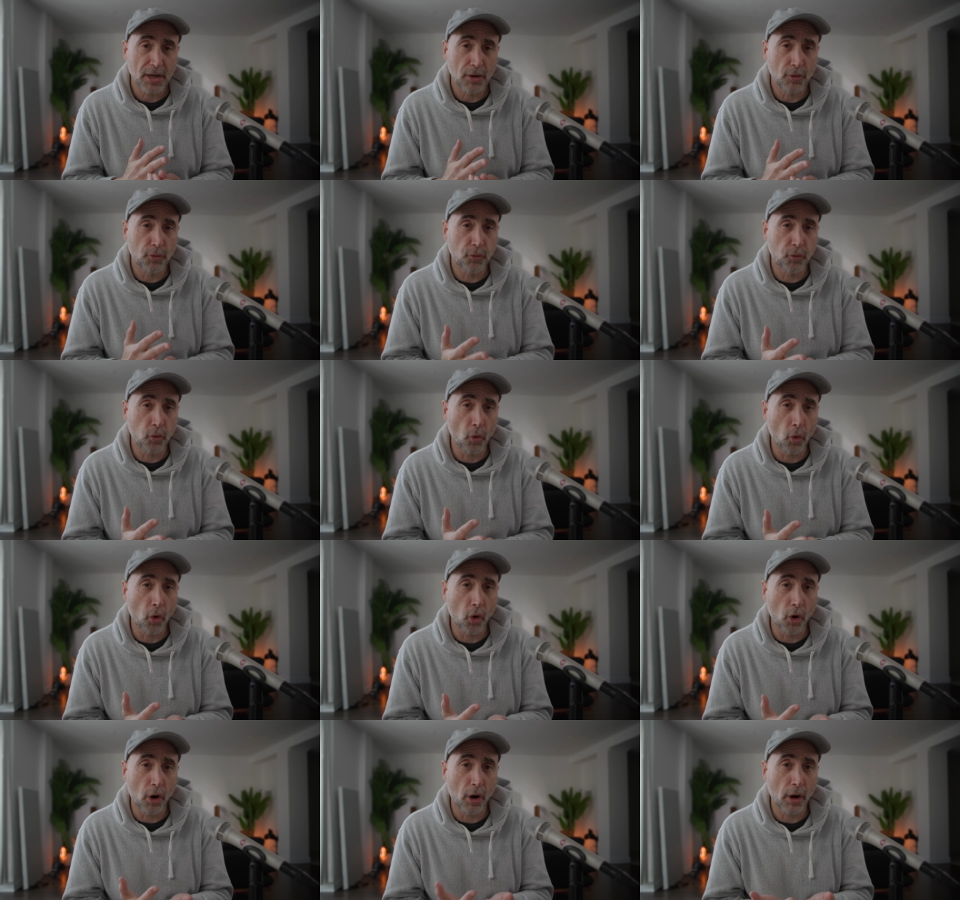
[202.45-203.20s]

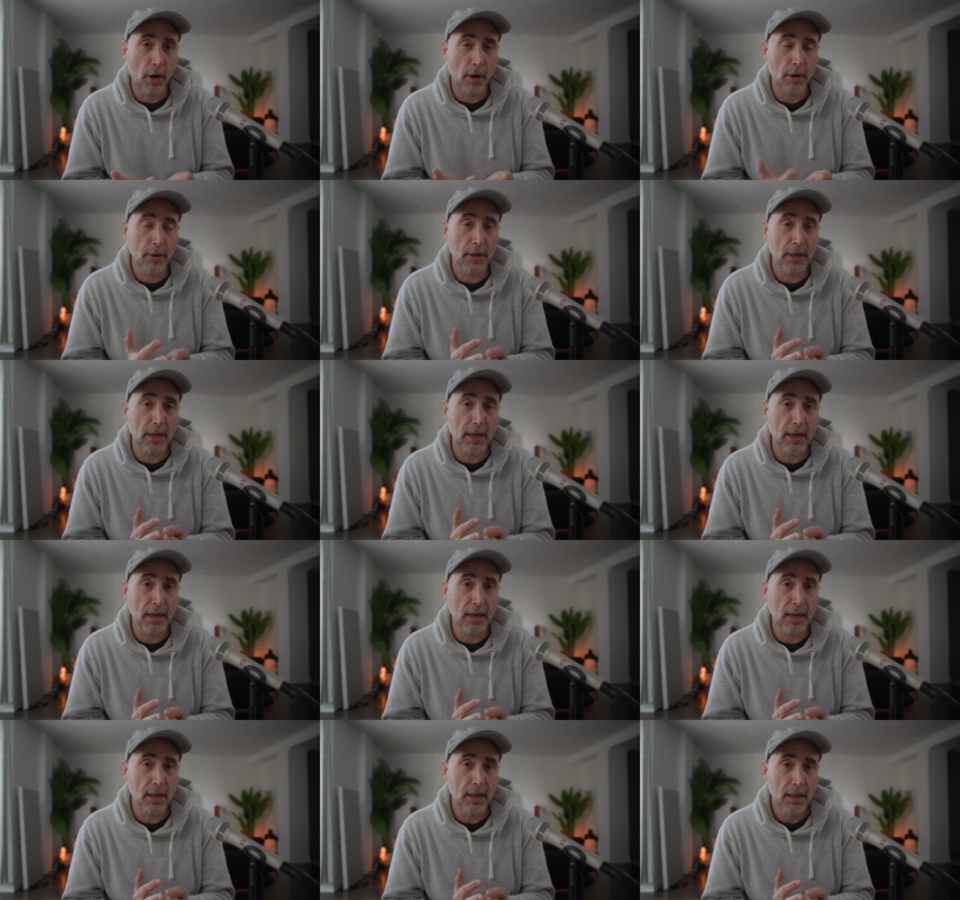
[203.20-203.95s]
For
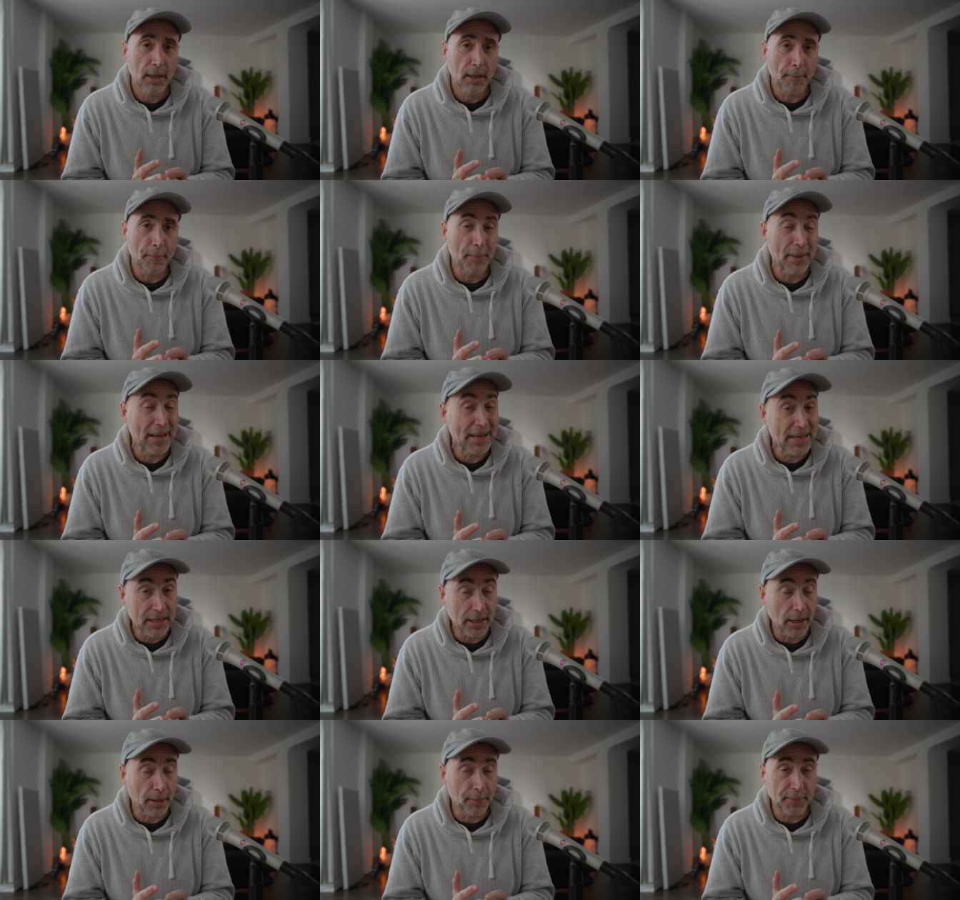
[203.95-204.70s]

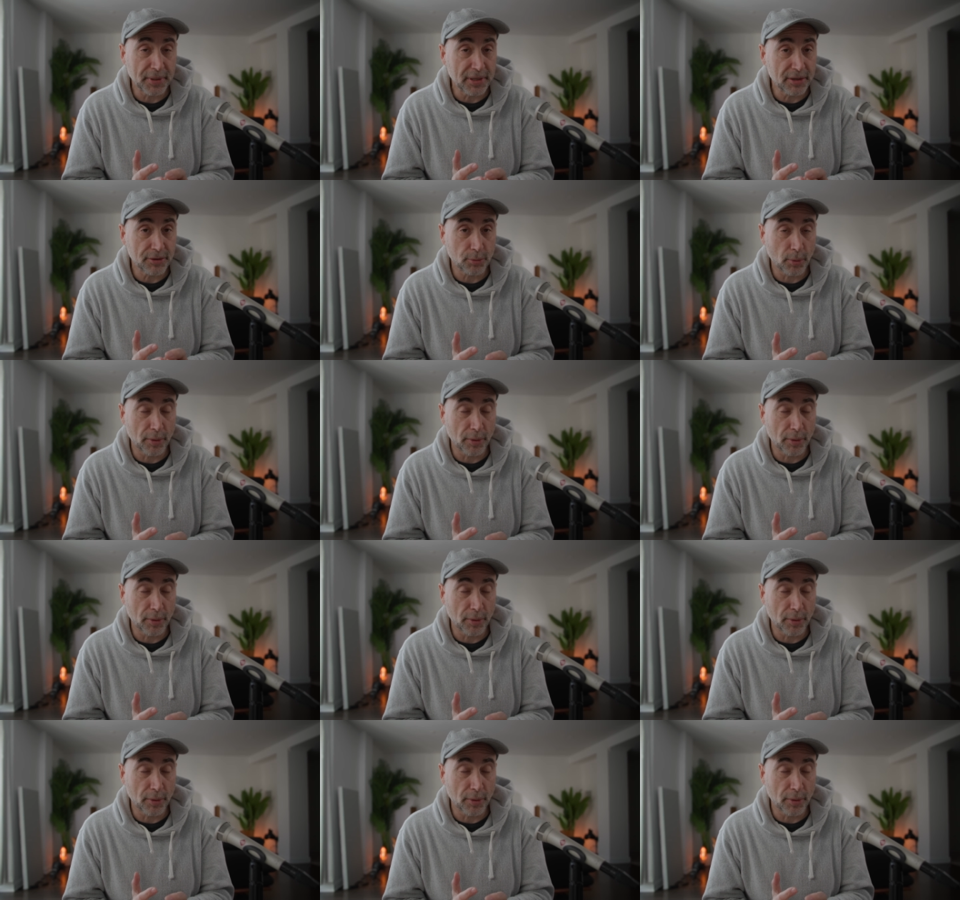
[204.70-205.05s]
many companies,